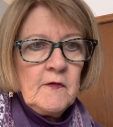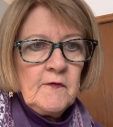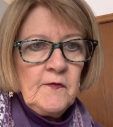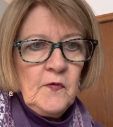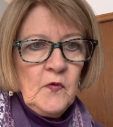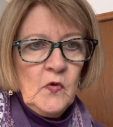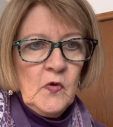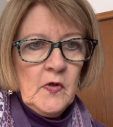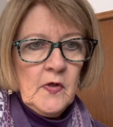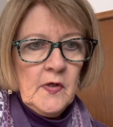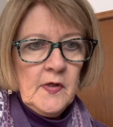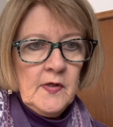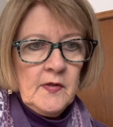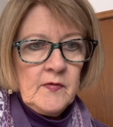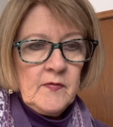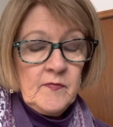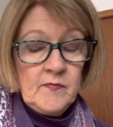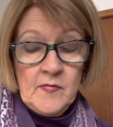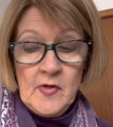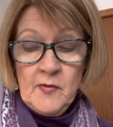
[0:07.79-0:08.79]
for
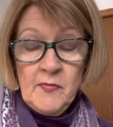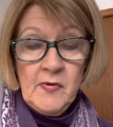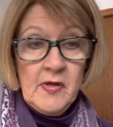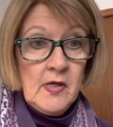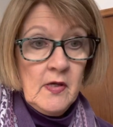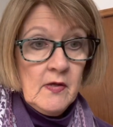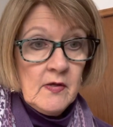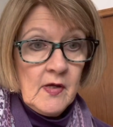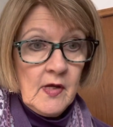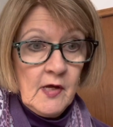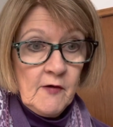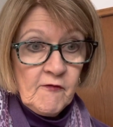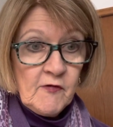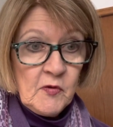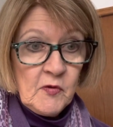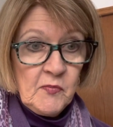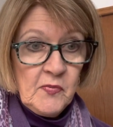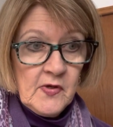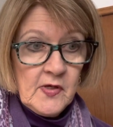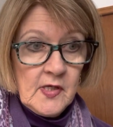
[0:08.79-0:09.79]
maybe
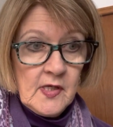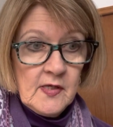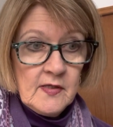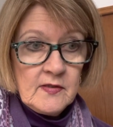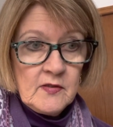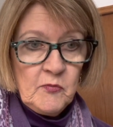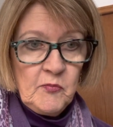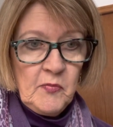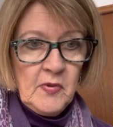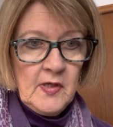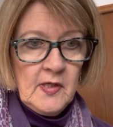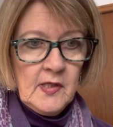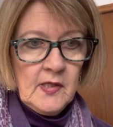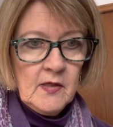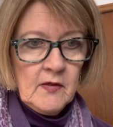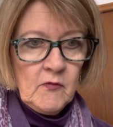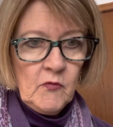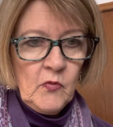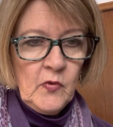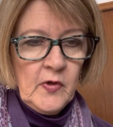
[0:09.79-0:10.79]
everybody, depending
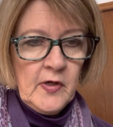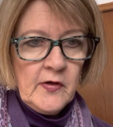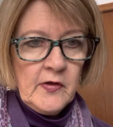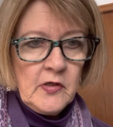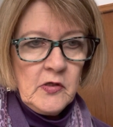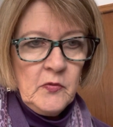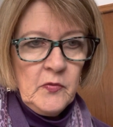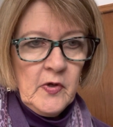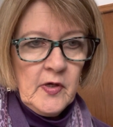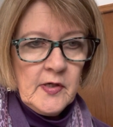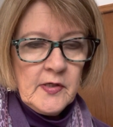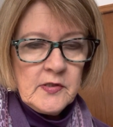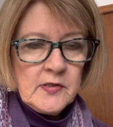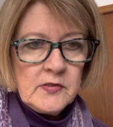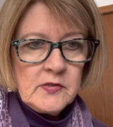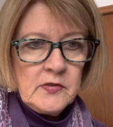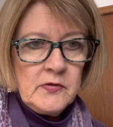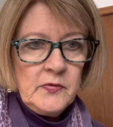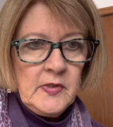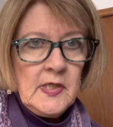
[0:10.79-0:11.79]
on where you are
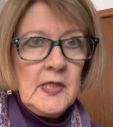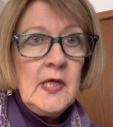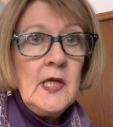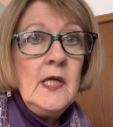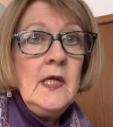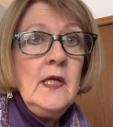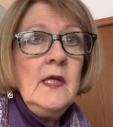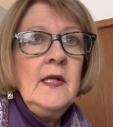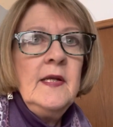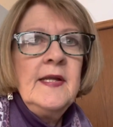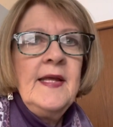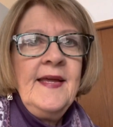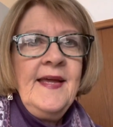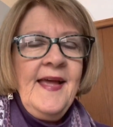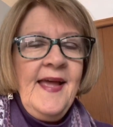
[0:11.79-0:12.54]
tuning in.